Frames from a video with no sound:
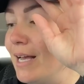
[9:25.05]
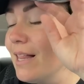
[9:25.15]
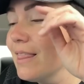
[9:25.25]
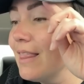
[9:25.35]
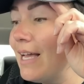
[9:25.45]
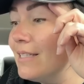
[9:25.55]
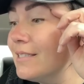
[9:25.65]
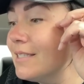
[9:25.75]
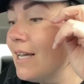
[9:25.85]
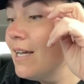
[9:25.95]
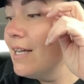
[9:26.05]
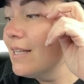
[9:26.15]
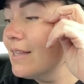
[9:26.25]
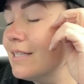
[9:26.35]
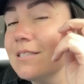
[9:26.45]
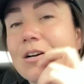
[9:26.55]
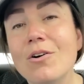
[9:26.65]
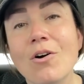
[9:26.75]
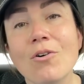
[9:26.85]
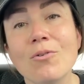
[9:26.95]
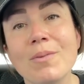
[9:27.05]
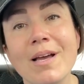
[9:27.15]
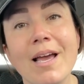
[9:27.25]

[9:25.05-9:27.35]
let's go home